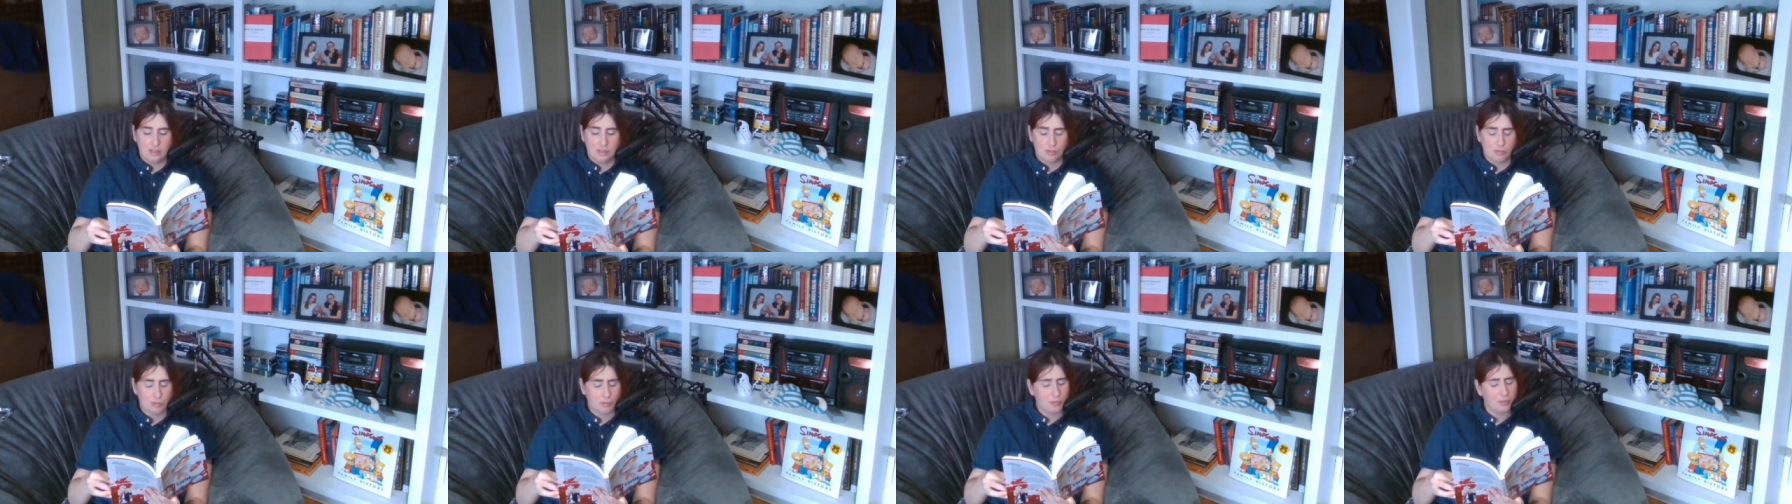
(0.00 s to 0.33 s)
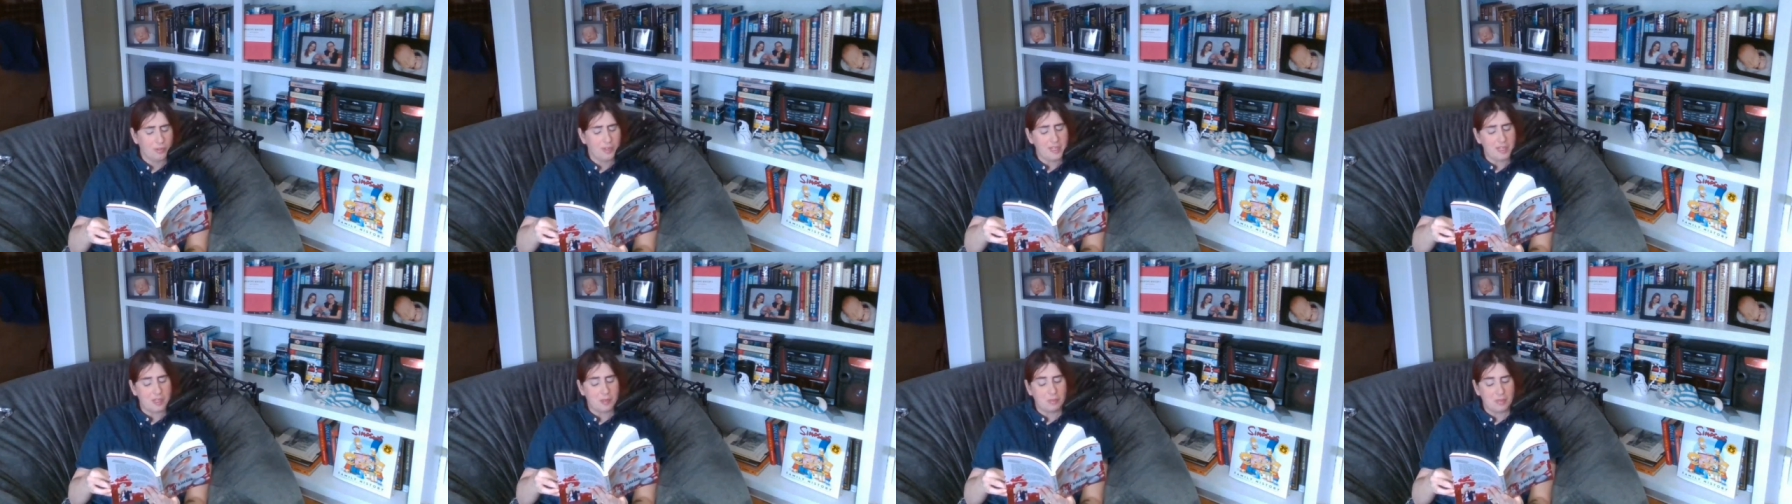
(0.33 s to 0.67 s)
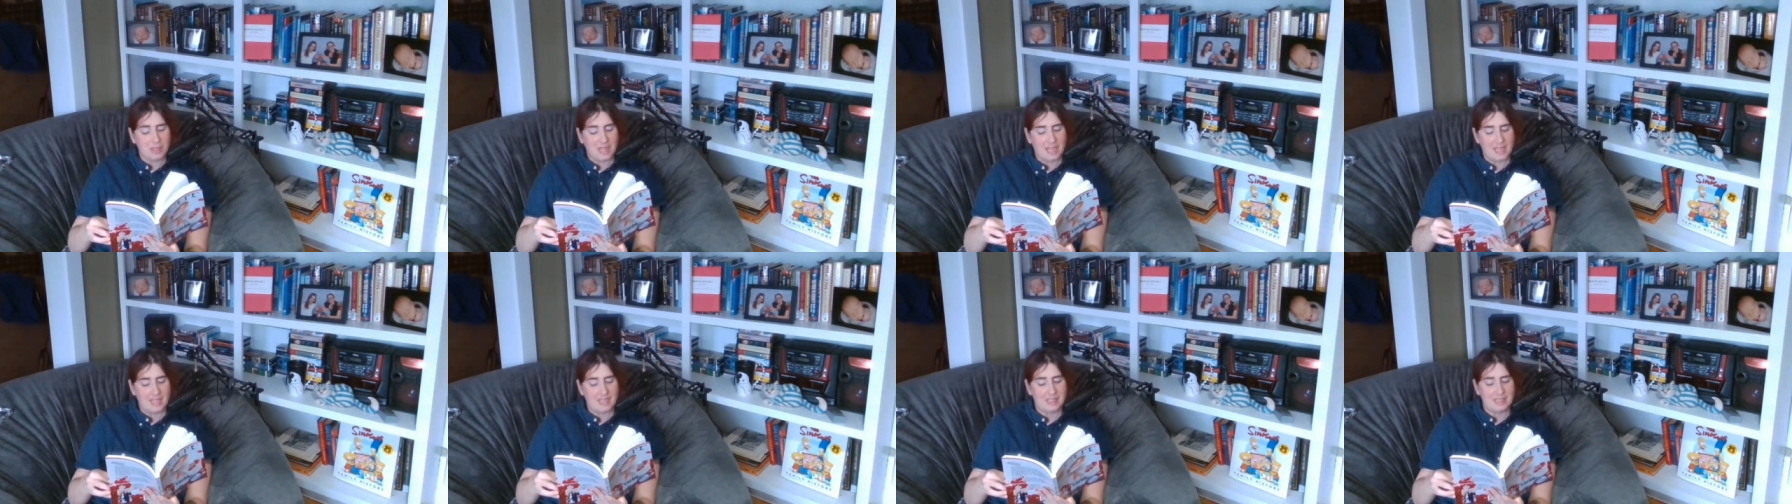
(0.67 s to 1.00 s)
Freedom
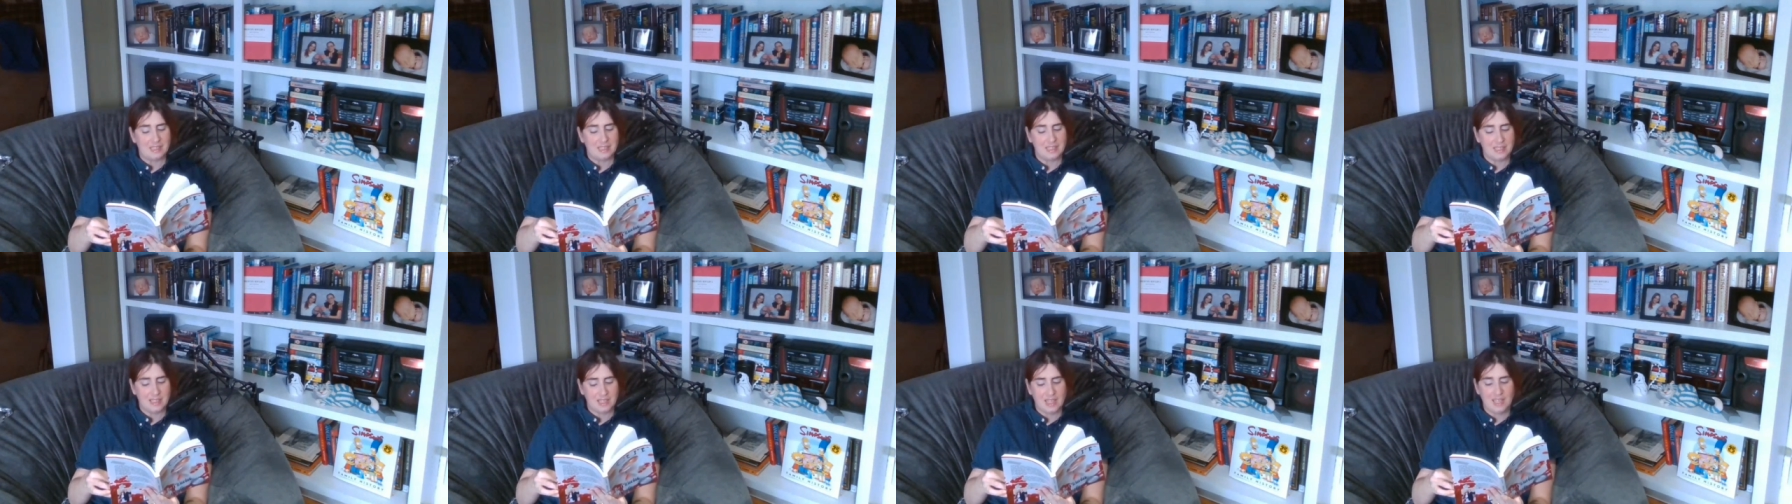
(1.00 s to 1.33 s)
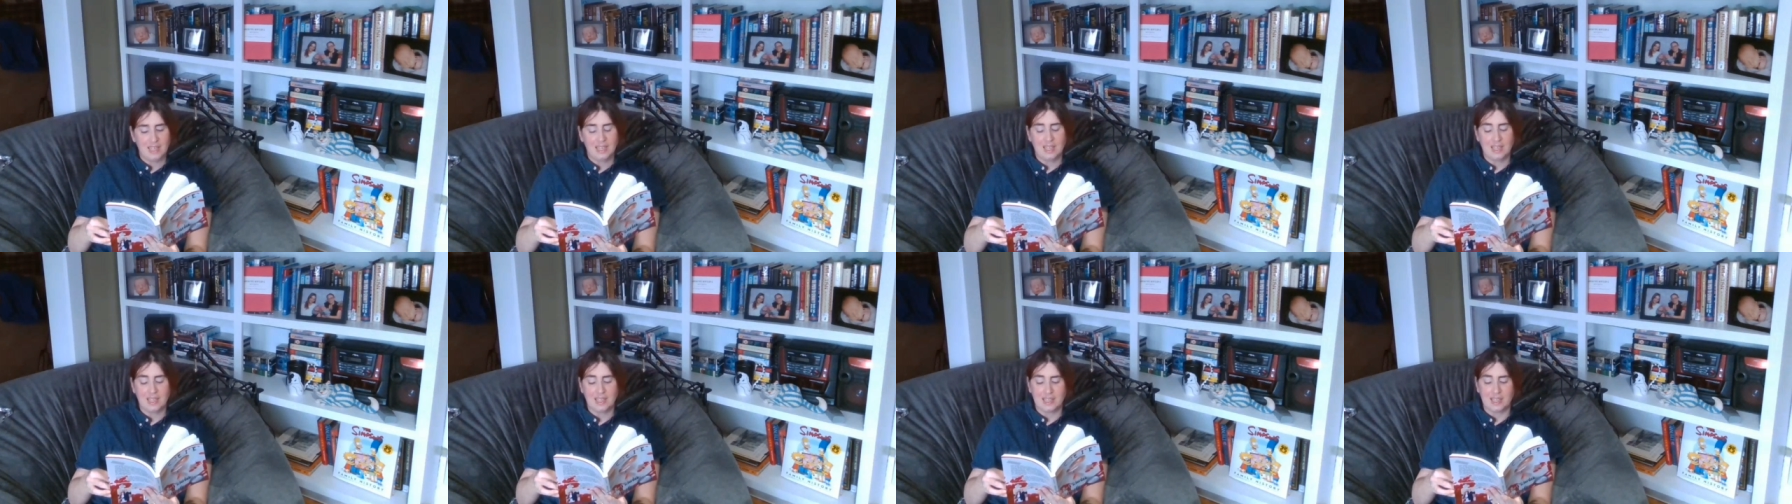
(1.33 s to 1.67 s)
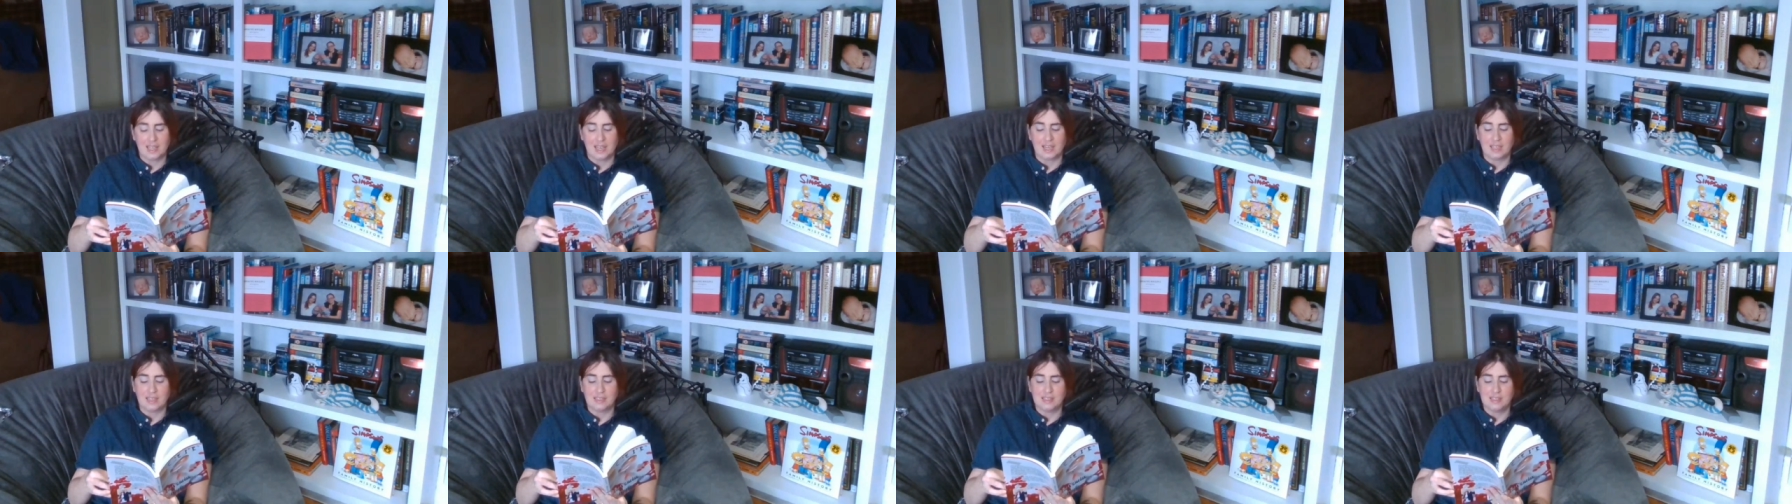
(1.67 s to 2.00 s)
Land. I like
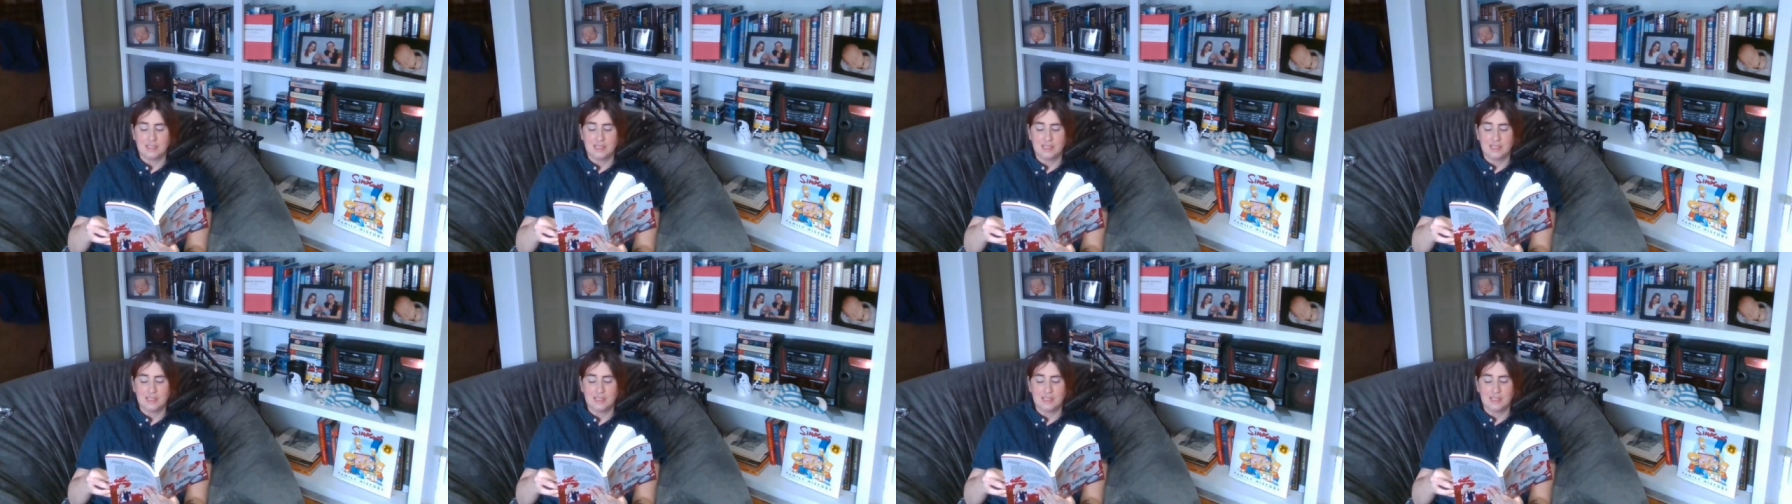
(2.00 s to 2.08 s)
that.